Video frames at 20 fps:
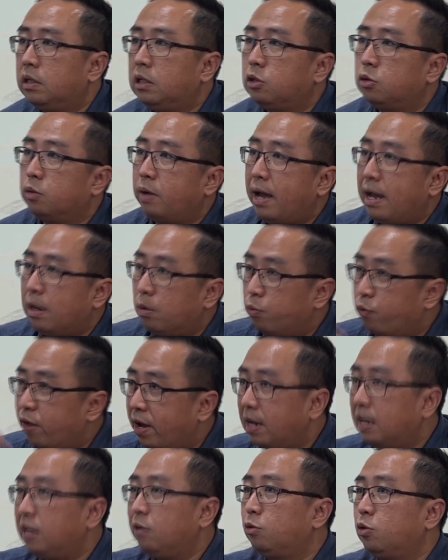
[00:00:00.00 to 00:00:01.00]
We need to add
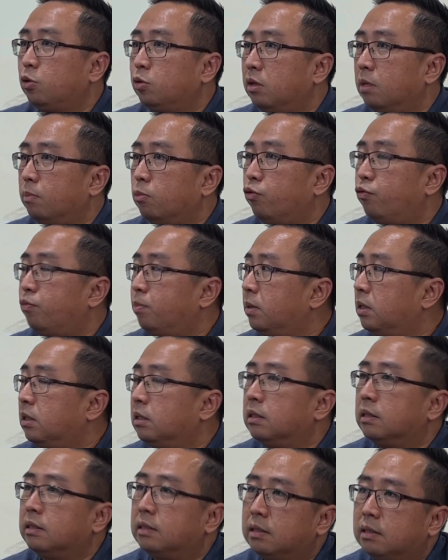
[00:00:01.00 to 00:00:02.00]
value to the
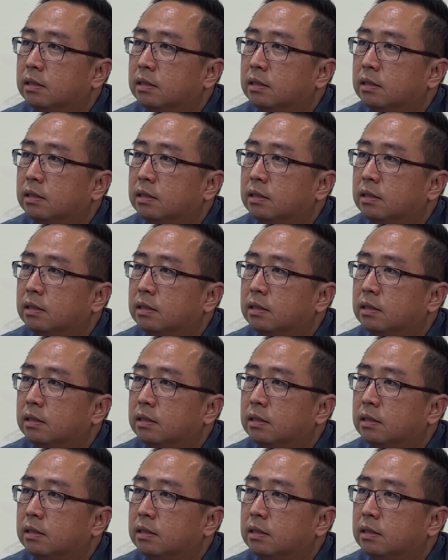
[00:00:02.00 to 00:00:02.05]
movement